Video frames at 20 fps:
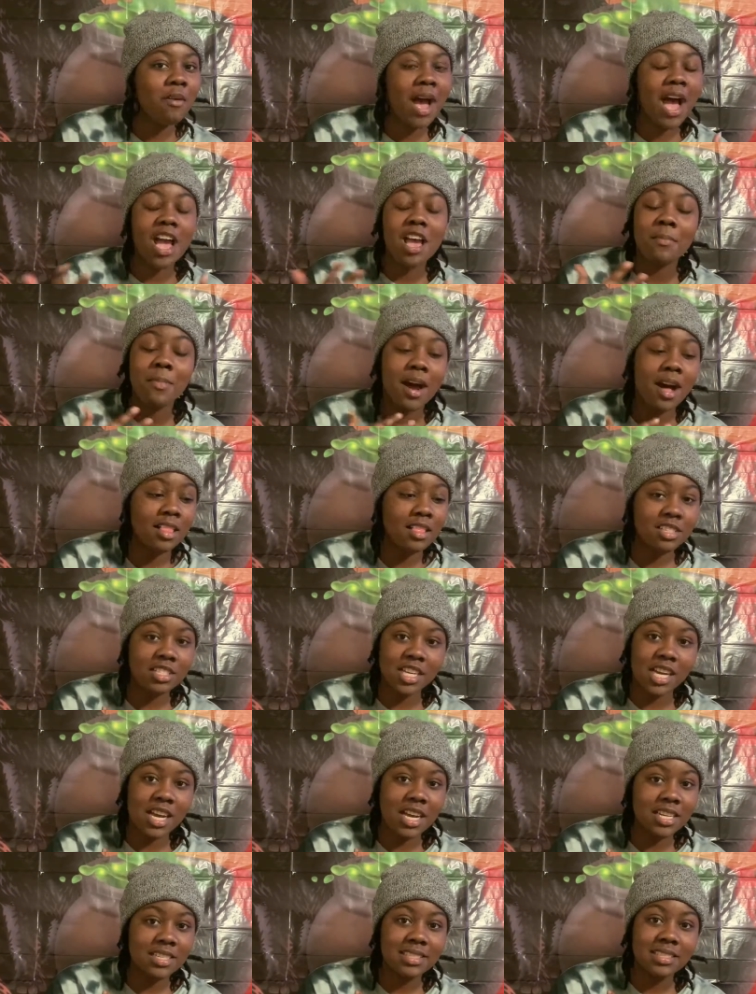I
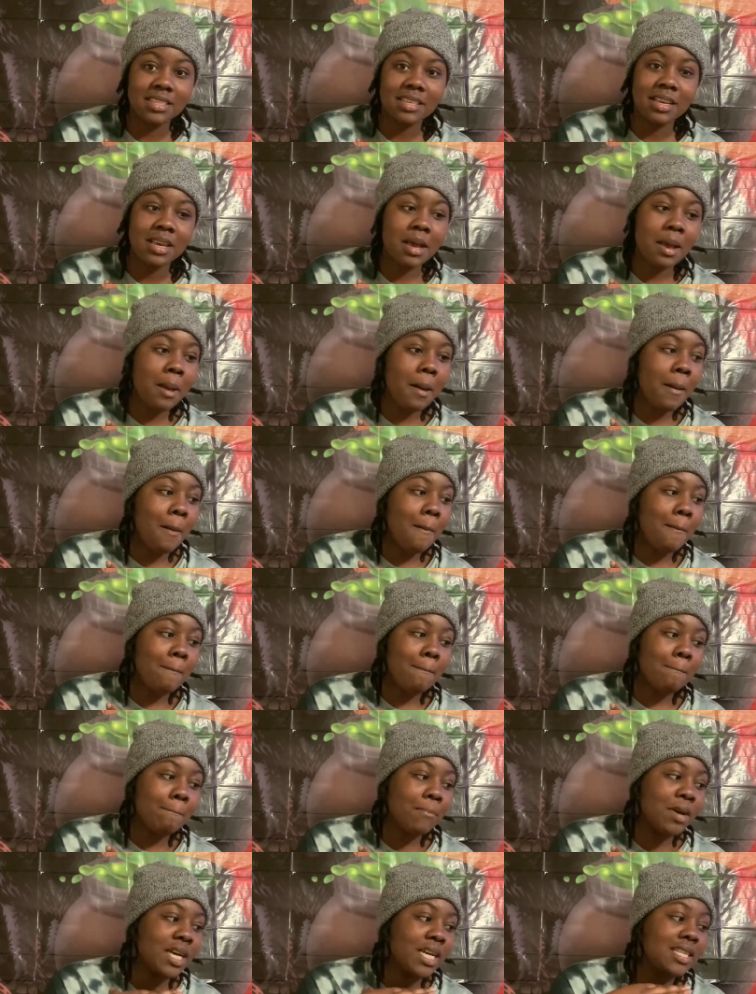apologize,
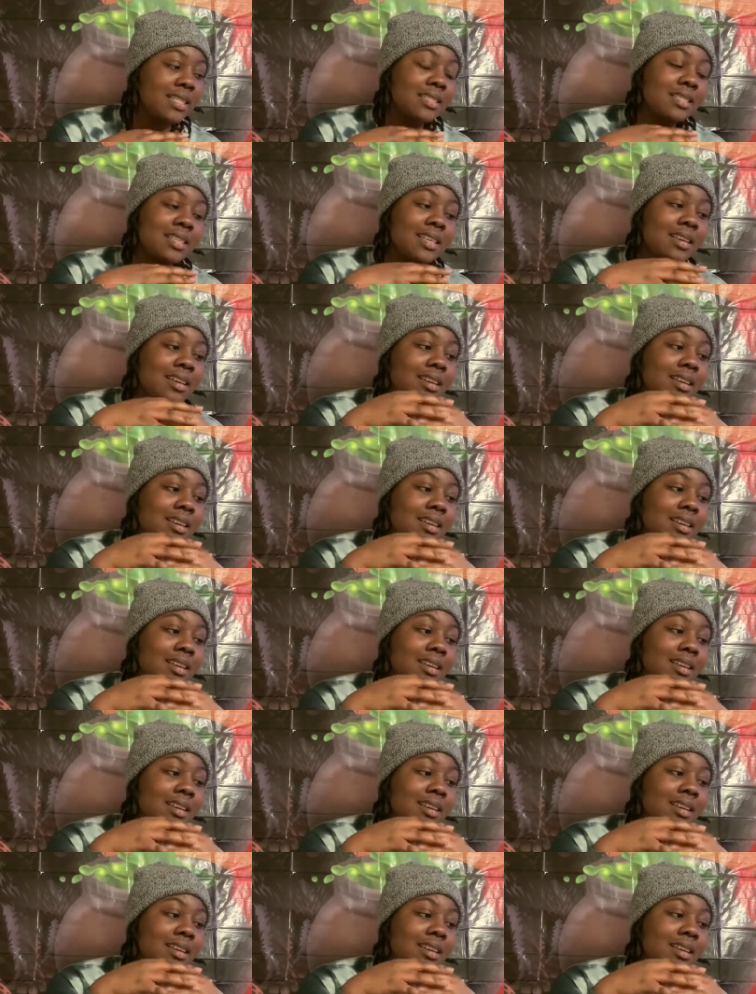but